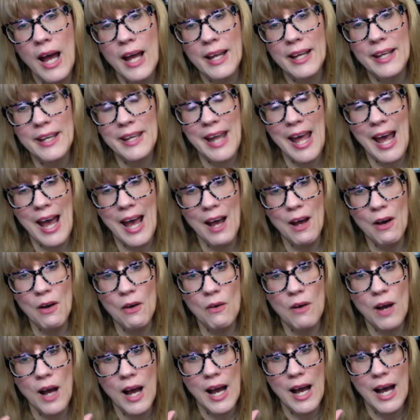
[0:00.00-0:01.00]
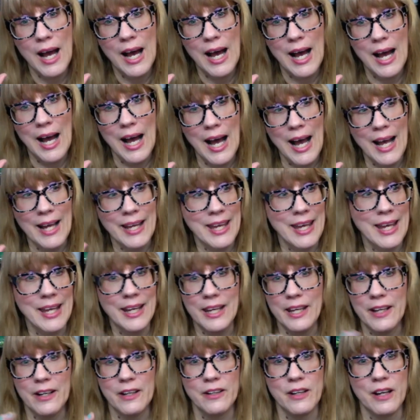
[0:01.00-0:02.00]
Now, I
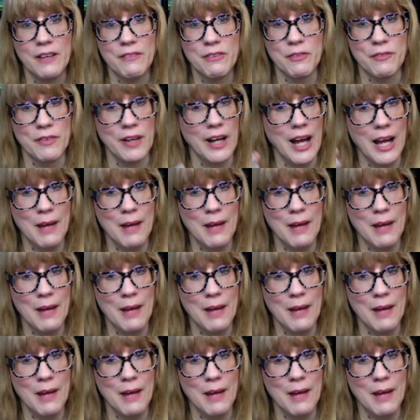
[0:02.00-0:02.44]
can't get enough of it.